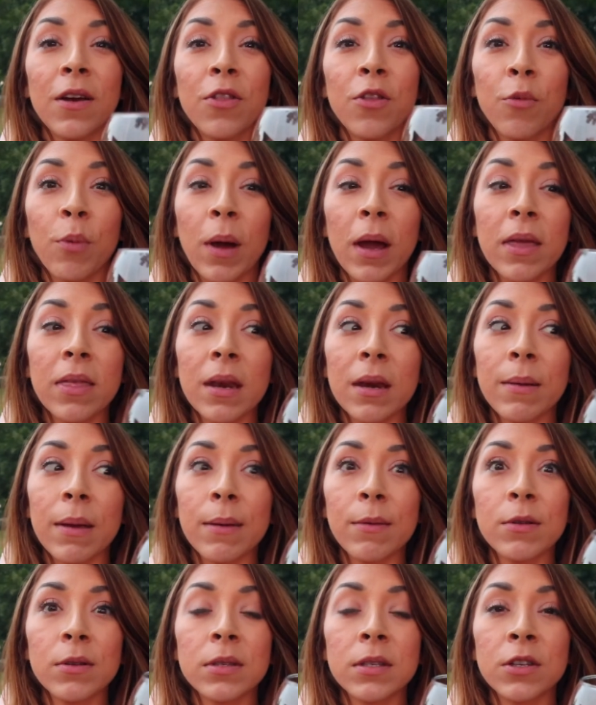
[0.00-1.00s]
The way that I'm
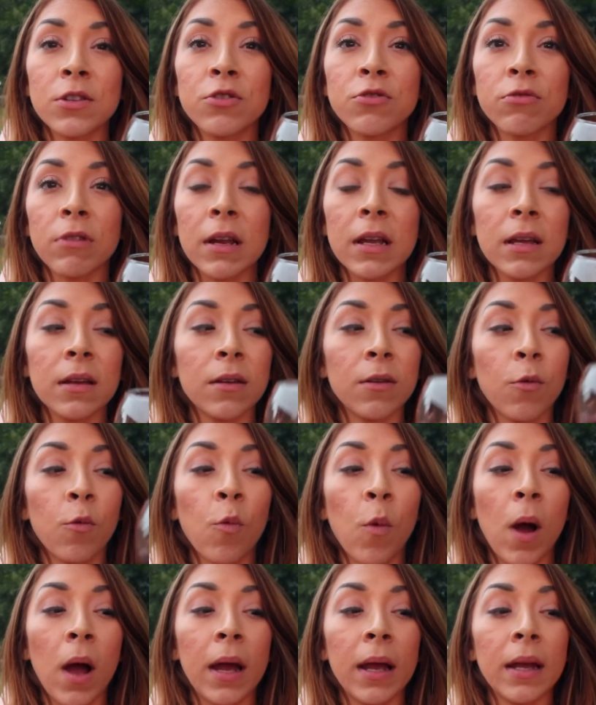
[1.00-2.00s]
able to drink
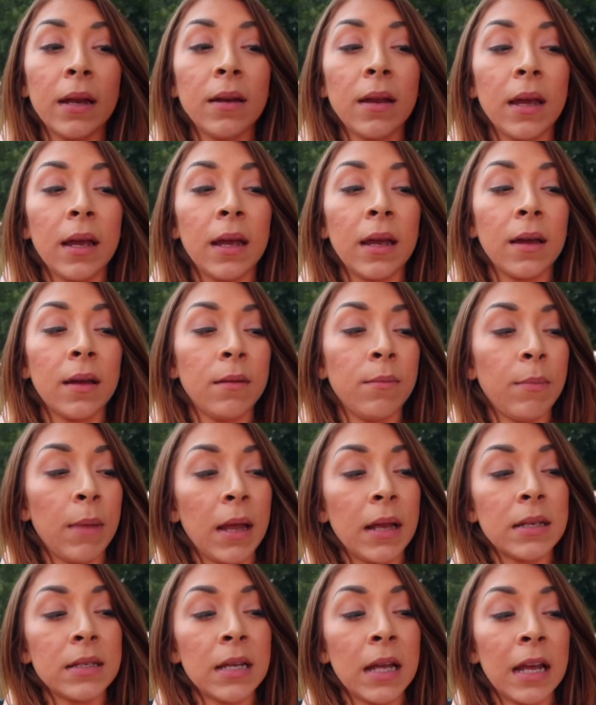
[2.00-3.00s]
wine and
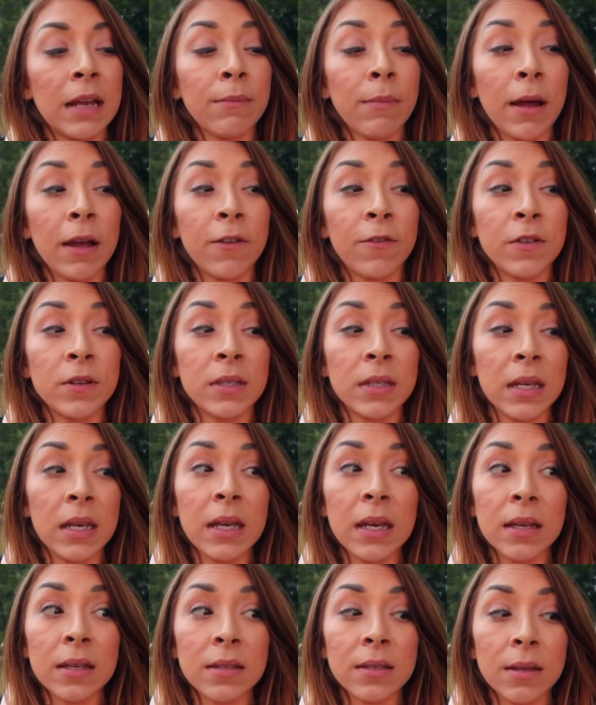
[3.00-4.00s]
maintain my
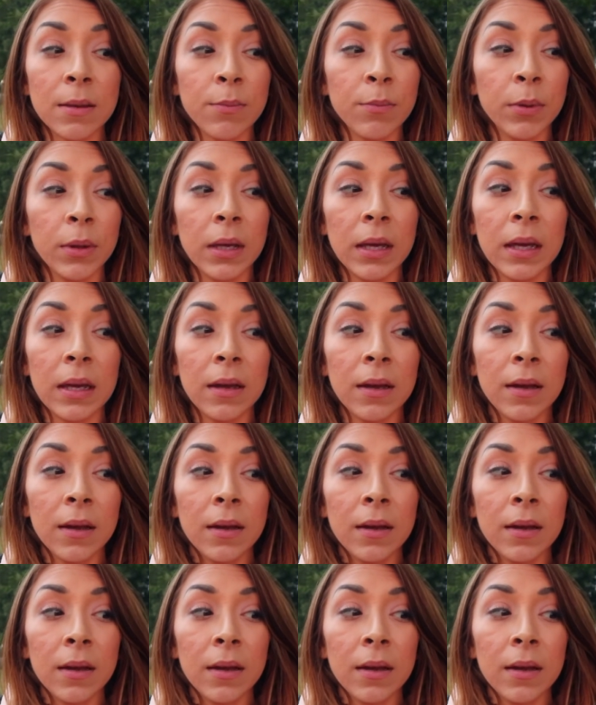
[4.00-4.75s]
physique is simply